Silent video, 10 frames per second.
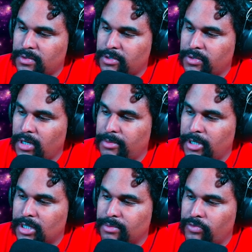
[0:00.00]
of the train
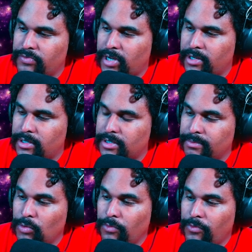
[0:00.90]
began to move down,
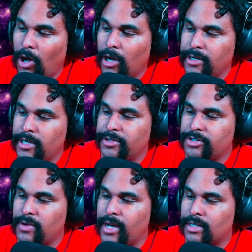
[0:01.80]
move on down the
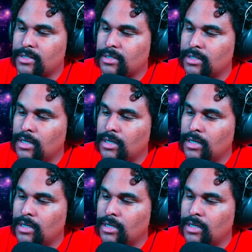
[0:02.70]
tracks.